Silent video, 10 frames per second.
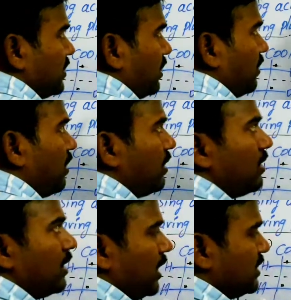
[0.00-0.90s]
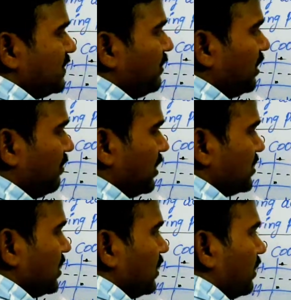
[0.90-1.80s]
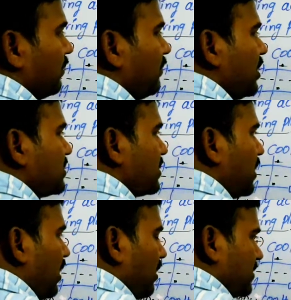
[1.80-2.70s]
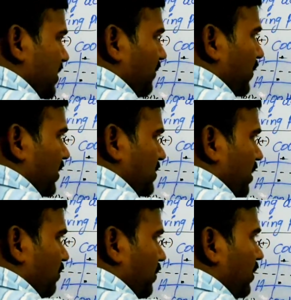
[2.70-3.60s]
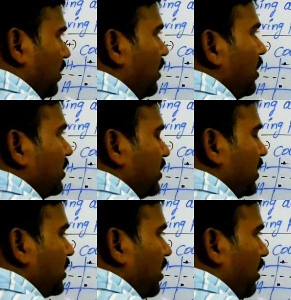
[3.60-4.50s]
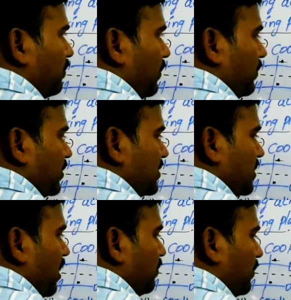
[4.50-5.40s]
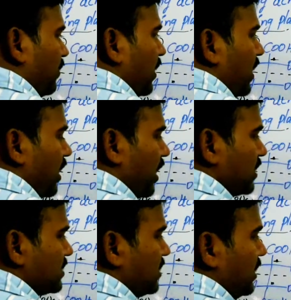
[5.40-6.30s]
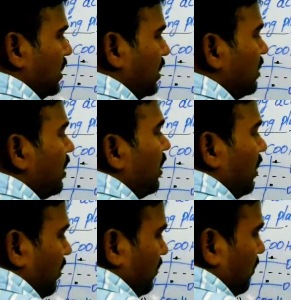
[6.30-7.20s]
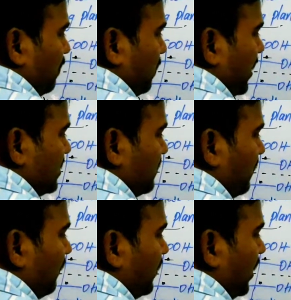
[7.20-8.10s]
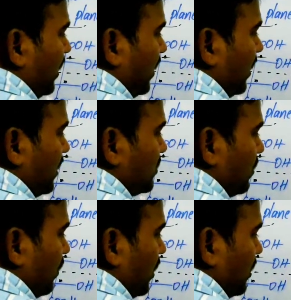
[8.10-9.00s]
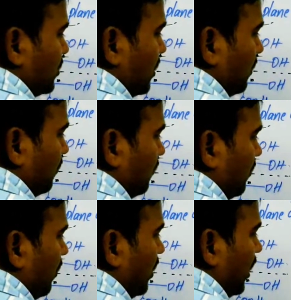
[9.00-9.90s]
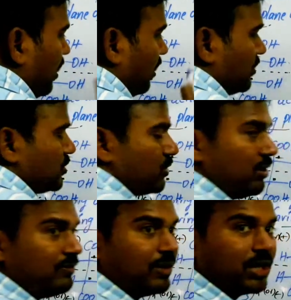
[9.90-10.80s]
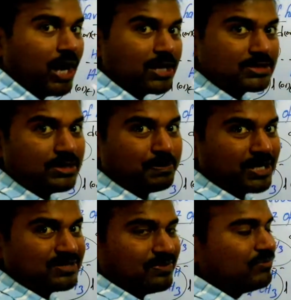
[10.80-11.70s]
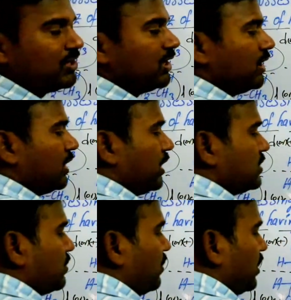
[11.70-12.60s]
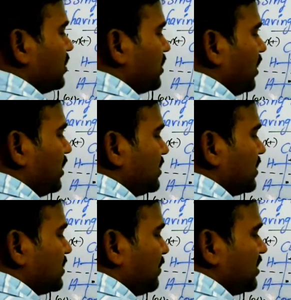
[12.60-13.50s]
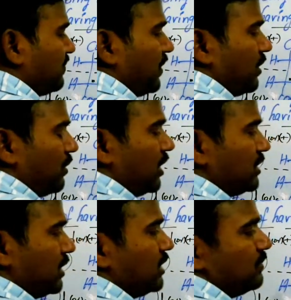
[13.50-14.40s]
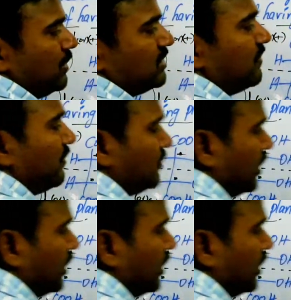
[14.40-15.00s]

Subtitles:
are called racemic mixture. Means, say for example, this compound has the plus 50 degrees rotation. Okay, na? So if it has the plus 50 degrees rotation, its specific rotation is plus 50